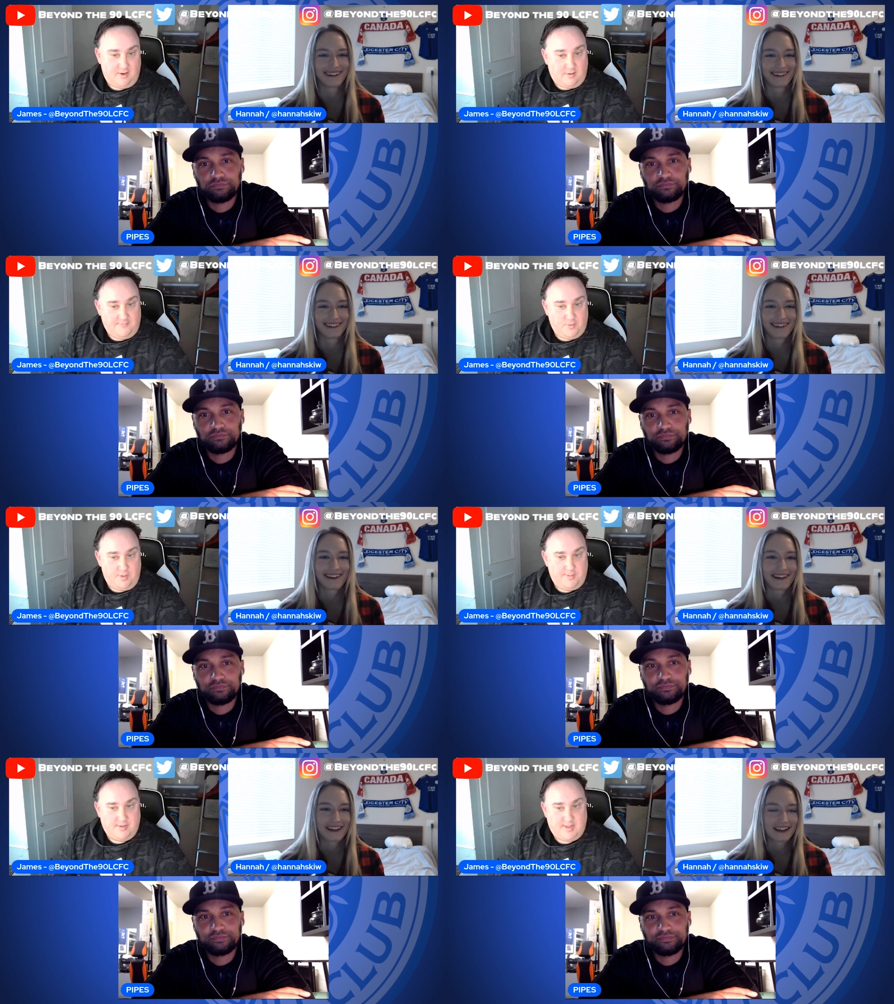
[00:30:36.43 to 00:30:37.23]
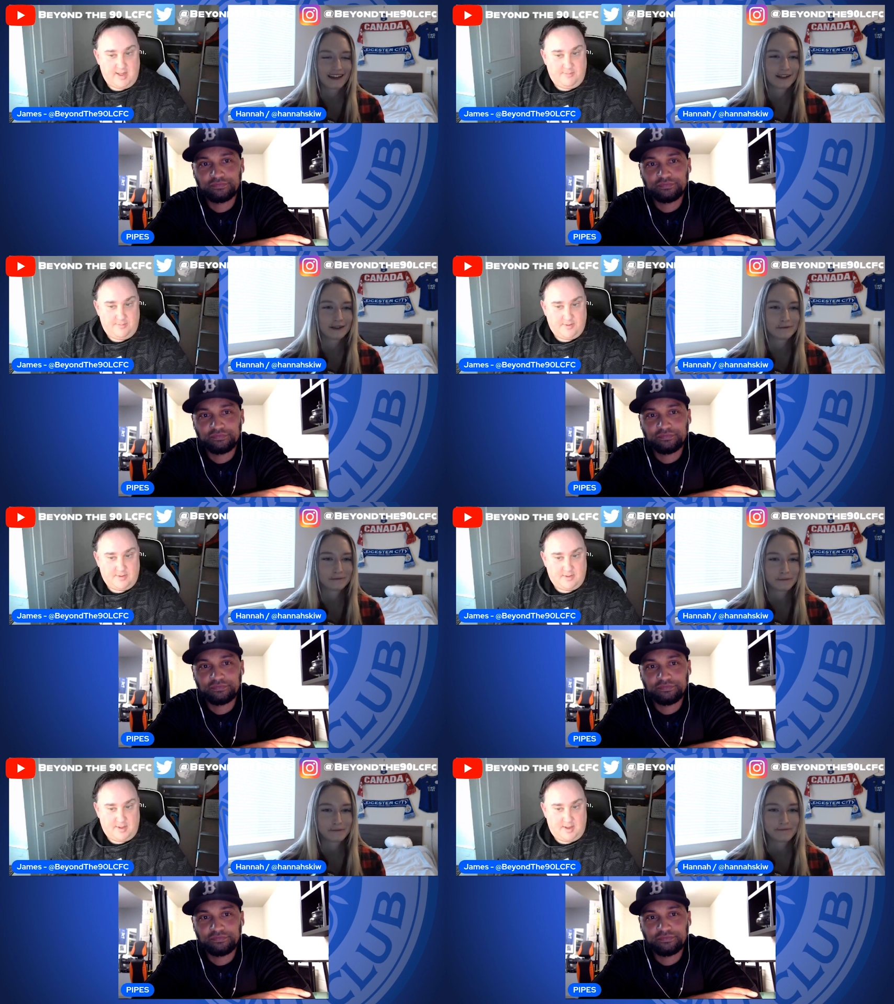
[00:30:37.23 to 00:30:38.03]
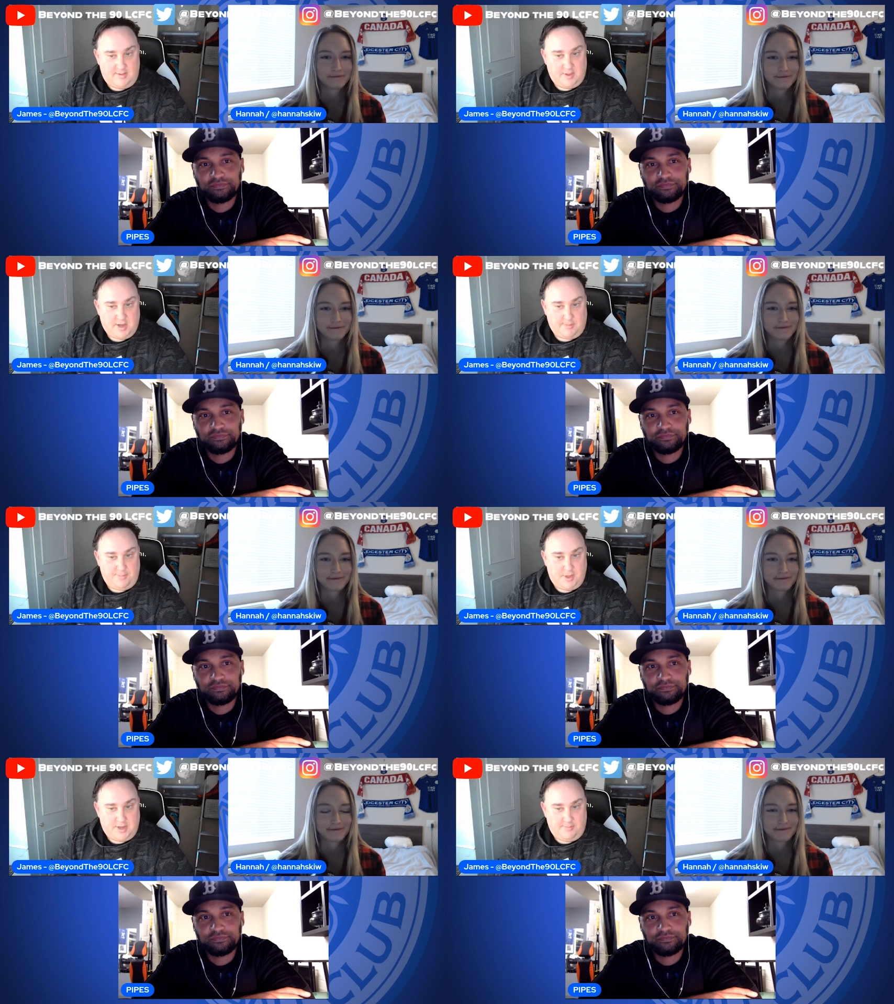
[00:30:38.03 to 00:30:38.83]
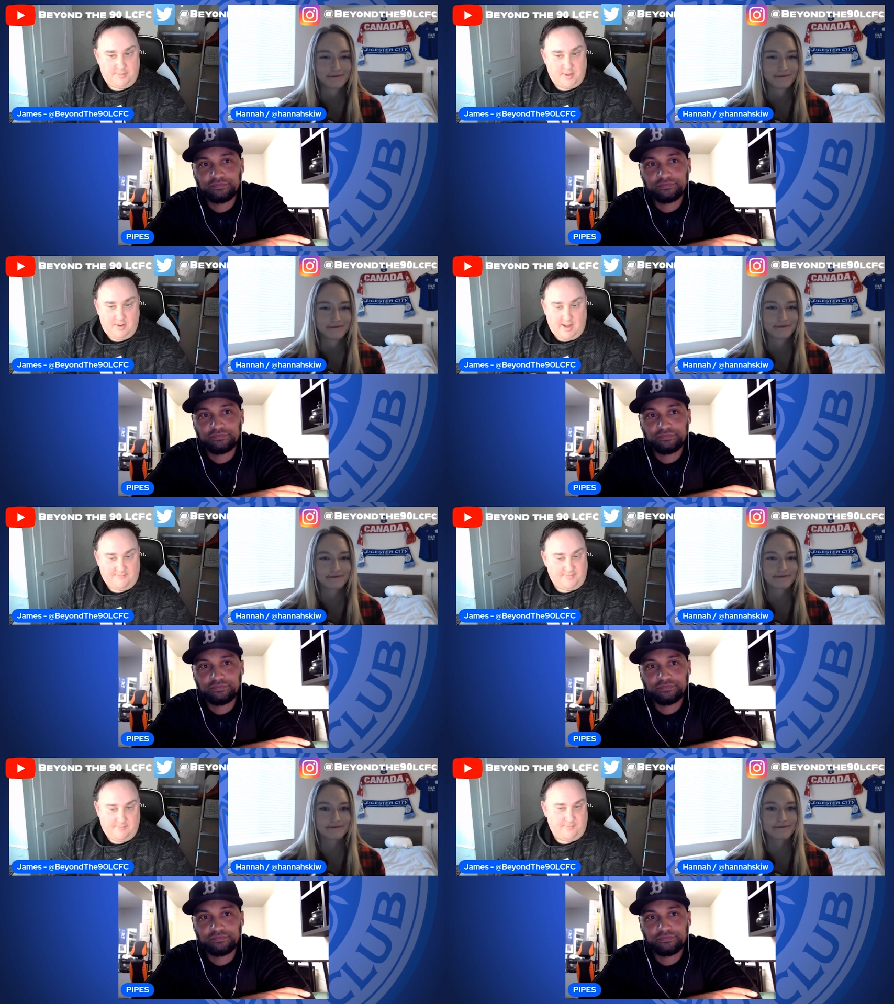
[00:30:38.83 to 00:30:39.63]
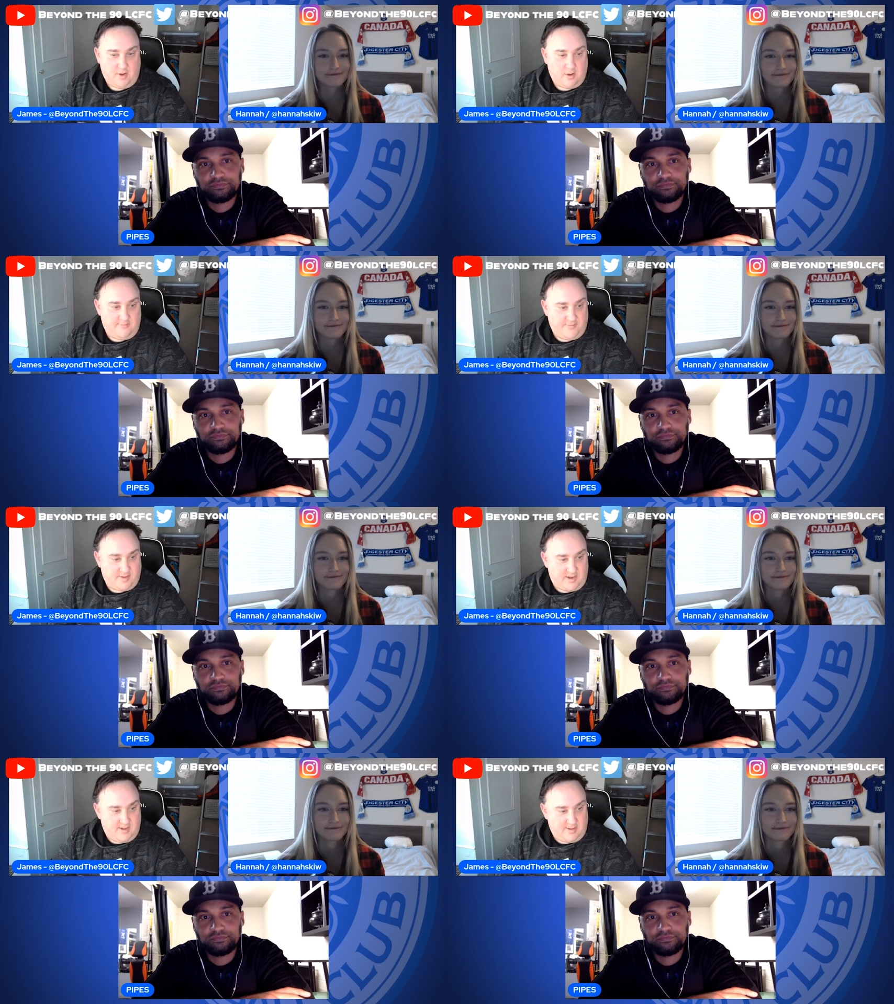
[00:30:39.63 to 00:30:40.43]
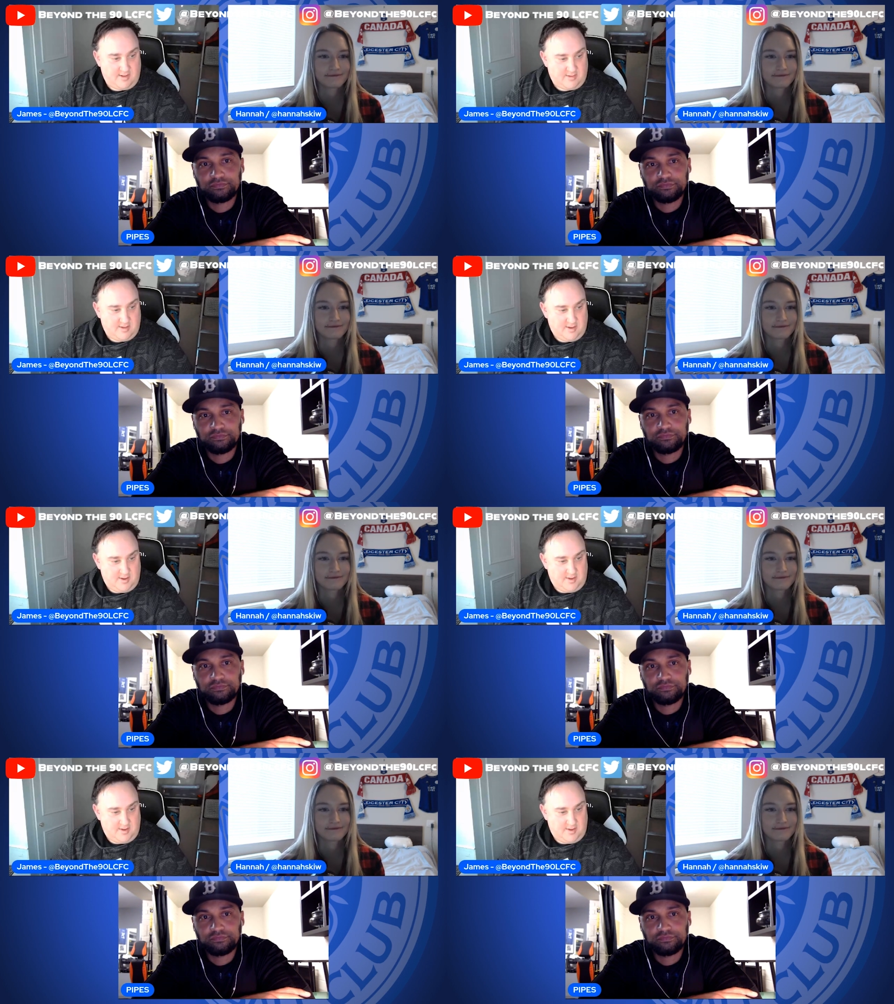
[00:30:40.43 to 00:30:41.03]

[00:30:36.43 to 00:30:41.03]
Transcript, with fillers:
Speaker 1: a lot of the women's teams in the championship don't have them kind of facilities.